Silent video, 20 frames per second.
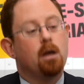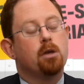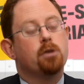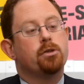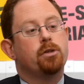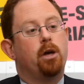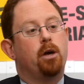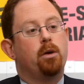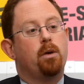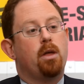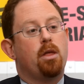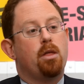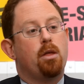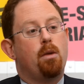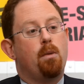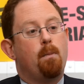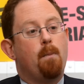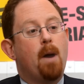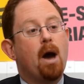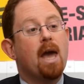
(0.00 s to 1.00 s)
So
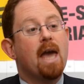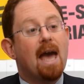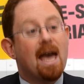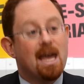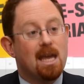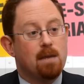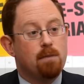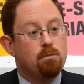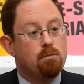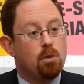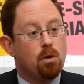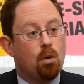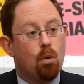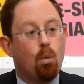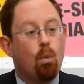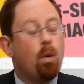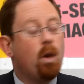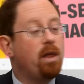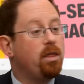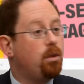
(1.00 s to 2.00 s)
my aim,
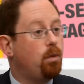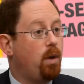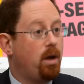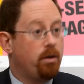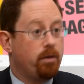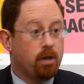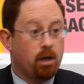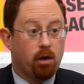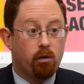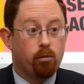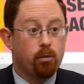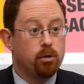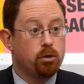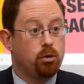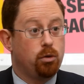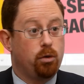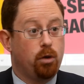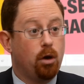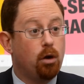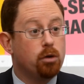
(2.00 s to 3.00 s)
whether we're in government
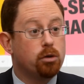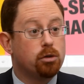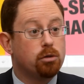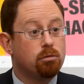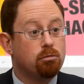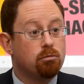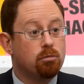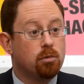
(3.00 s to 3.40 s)
or not,